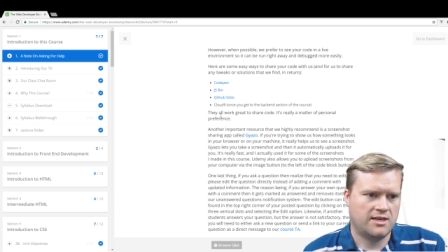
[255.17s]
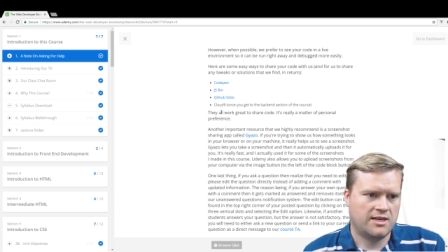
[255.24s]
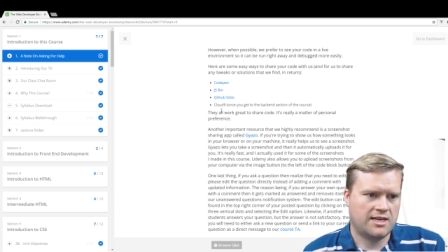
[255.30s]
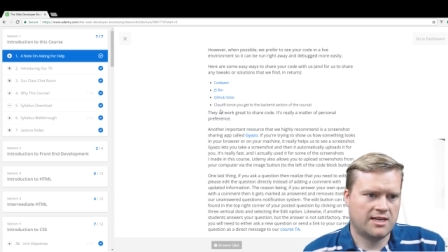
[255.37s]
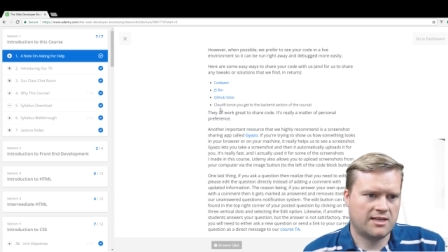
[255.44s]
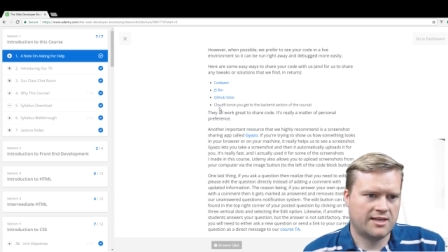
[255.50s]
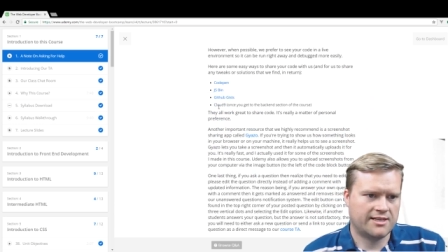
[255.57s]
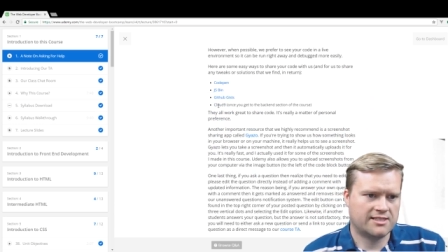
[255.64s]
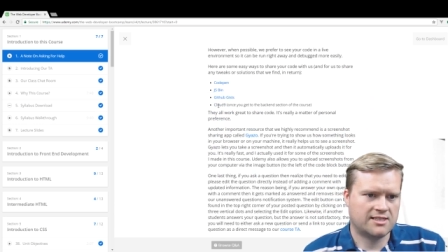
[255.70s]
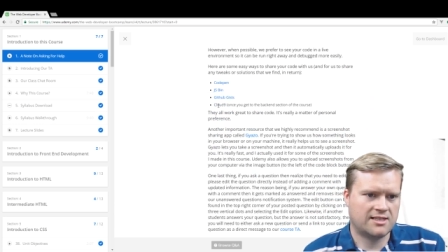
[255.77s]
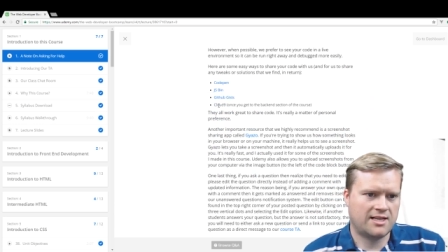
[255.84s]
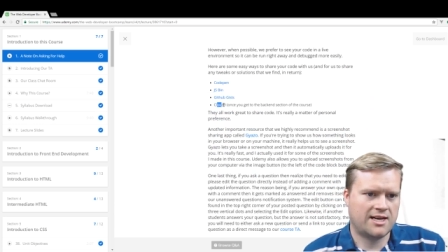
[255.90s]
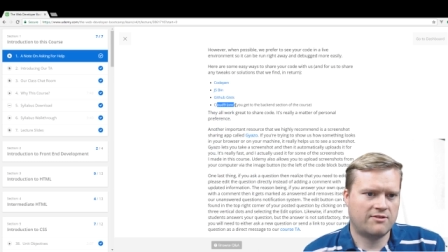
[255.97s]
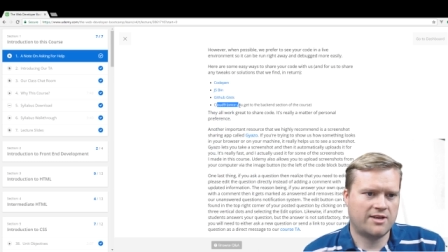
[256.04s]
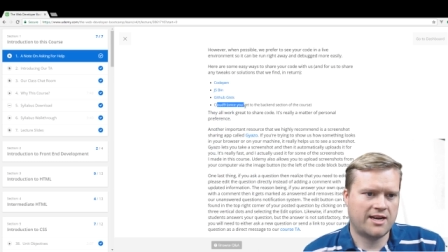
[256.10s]
He likes
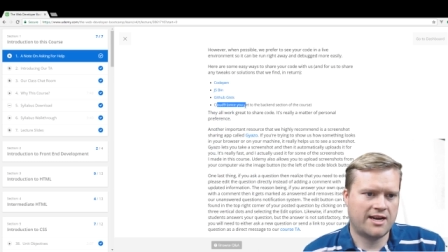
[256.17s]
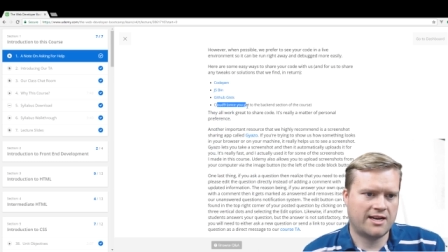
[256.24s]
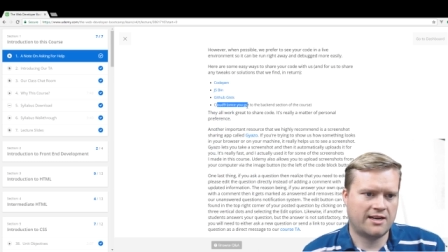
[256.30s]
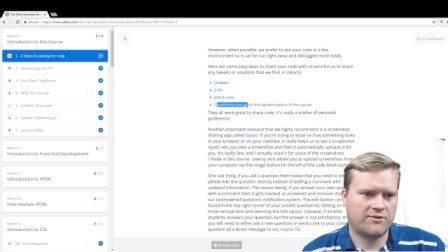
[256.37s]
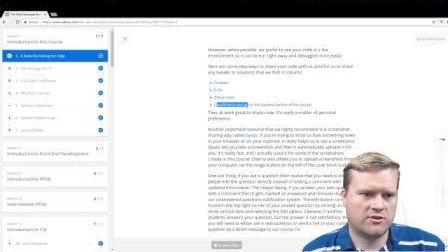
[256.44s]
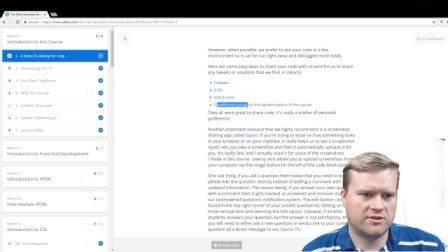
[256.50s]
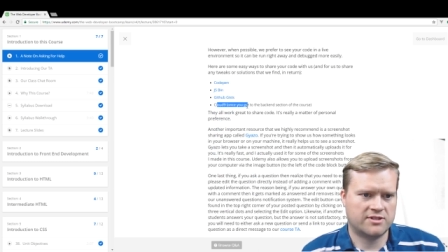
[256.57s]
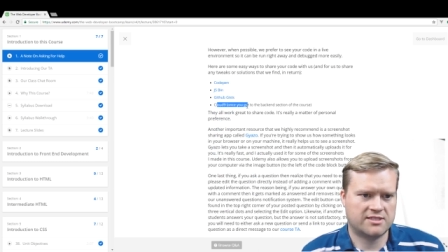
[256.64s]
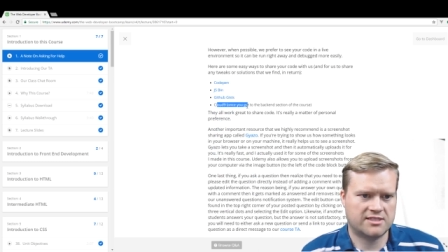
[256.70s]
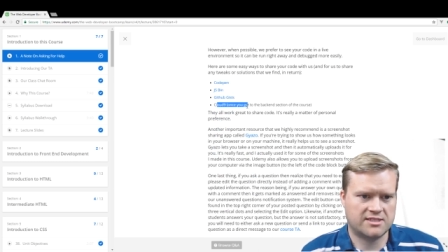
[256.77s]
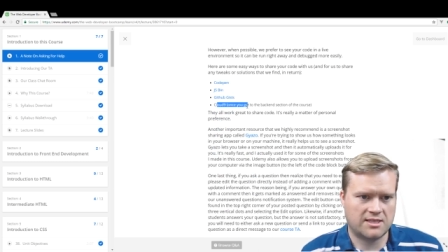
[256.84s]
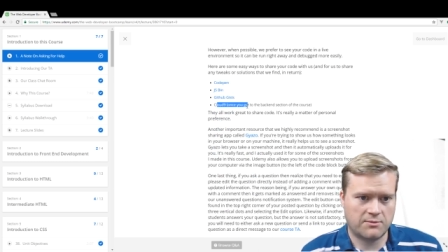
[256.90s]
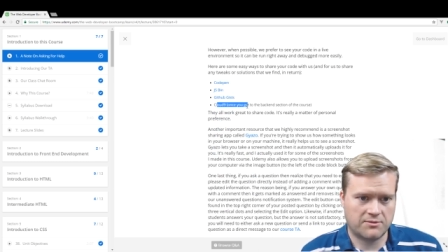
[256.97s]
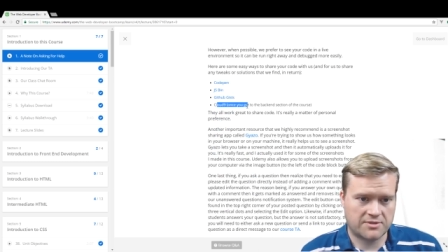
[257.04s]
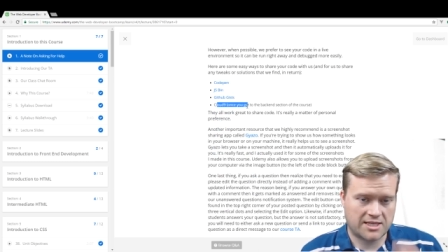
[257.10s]
Cloud9. I've noticed
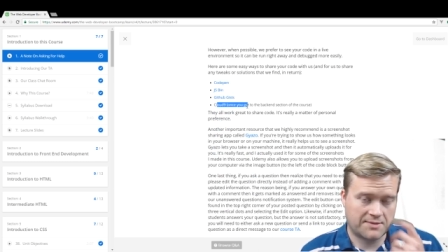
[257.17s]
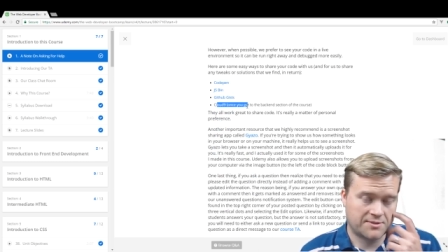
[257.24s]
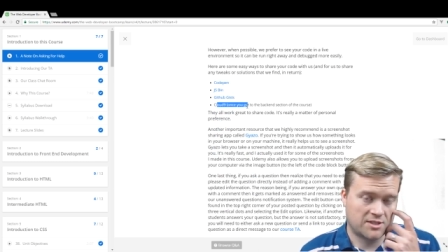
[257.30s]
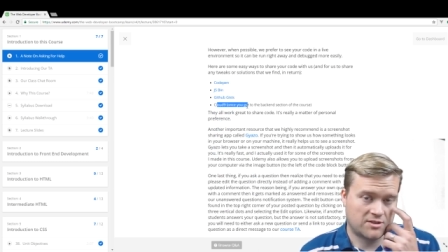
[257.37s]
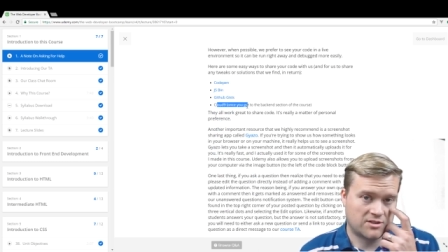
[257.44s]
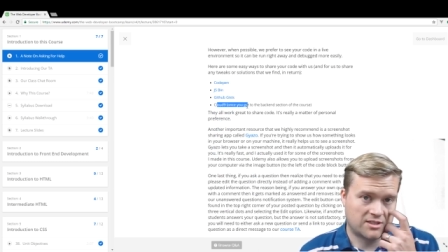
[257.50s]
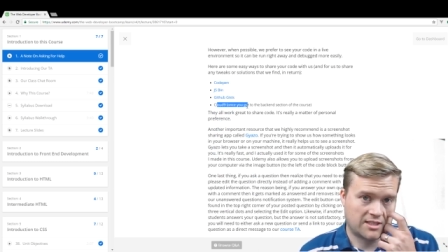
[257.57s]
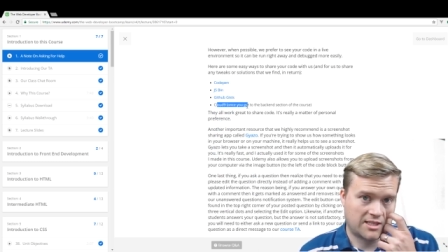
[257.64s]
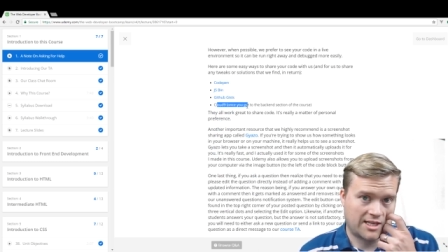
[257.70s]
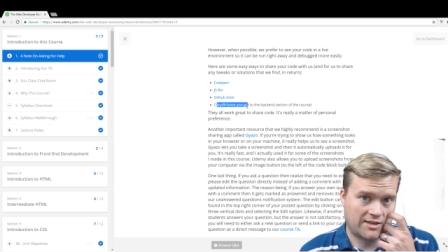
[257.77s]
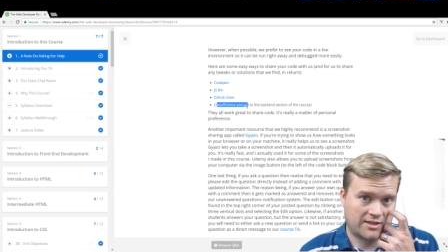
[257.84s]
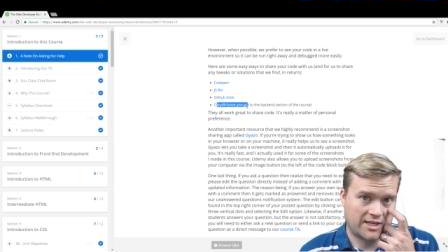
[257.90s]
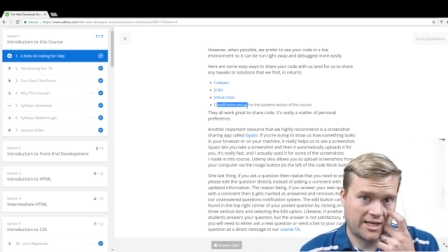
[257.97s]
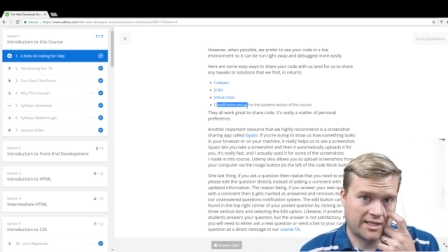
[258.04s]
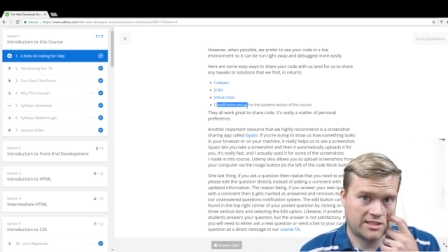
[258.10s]
sometimes he uses Cloud9